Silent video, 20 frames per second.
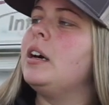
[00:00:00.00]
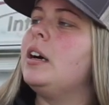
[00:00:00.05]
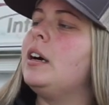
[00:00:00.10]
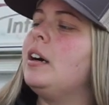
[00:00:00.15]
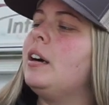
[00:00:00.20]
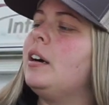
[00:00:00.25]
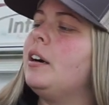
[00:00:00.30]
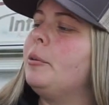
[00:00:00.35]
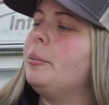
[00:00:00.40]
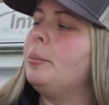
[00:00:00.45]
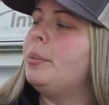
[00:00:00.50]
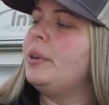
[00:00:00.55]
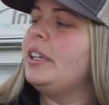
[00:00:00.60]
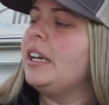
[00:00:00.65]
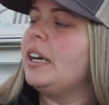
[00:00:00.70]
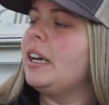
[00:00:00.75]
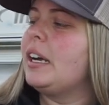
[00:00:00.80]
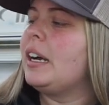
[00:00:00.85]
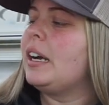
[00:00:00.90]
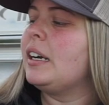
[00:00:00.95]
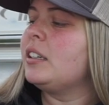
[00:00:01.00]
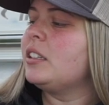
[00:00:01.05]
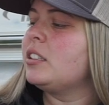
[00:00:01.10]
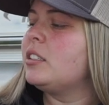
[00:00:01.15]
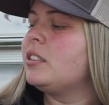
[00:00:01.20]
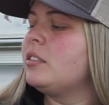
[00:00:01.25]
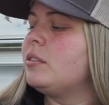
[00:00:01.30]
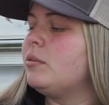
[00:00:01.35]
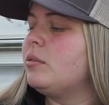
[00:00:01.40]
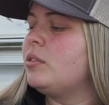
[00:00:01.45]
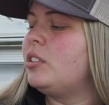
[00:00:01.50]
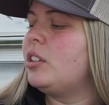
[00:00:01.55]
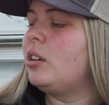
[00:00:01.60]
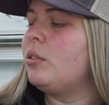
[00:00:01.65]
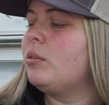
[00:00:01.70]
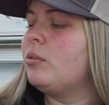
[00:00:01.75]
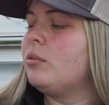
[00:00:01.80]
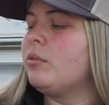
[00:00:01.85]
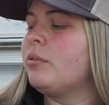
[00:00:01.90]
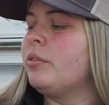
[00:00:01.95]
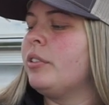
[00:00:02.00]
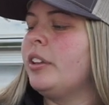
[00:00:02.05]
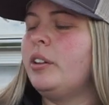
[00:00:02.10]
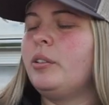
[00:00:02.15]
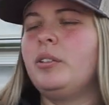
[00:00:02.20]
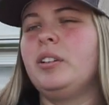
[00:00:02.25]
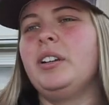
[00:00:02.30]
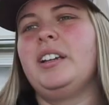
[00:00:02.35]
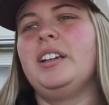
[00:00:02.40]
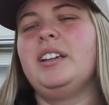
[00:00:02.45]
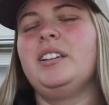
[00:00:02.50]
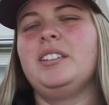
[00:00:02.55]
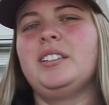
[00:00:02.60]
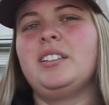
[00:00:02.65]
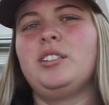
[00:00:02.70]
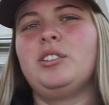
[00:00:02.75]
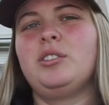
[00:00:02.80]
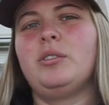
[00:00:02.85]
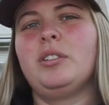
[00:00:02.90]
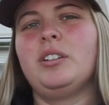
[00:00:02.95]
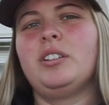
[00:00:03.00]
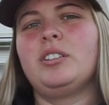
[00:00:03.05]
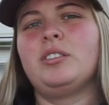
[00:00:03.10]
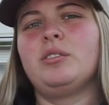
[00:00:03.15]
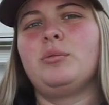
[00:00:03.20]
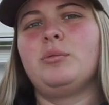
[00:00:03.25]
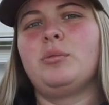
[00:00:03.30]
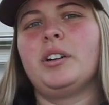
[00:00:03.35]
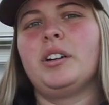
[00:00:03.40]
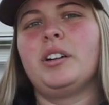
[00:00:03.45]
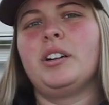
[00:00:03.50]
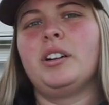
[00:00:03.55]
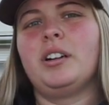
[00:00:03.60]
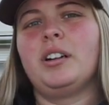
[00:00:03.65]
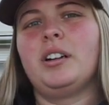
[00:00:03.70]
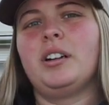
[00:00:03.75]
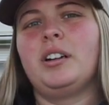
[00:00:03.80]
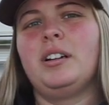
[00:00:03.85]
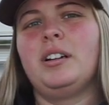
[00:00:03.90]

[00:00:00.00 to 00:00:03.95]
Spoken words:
But yeah, I just don't really want to get in a situation where